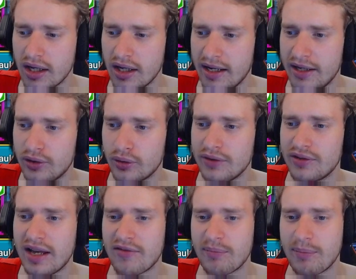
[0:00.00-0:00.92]
I don't
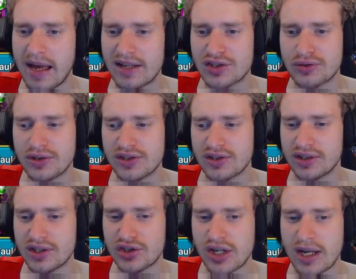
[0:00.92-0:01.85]
even have masteries on
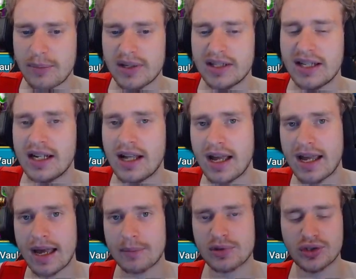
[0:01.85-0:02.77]
this champion, and I
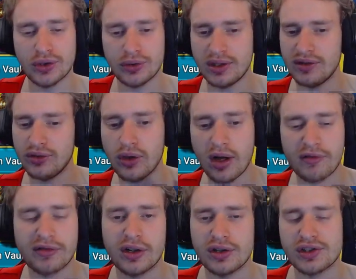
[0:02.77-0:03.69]
absolutely
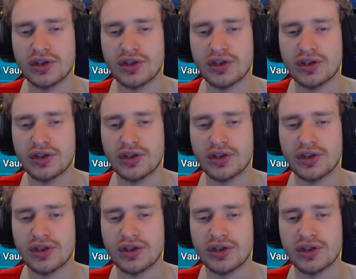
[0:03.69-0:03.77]
love her.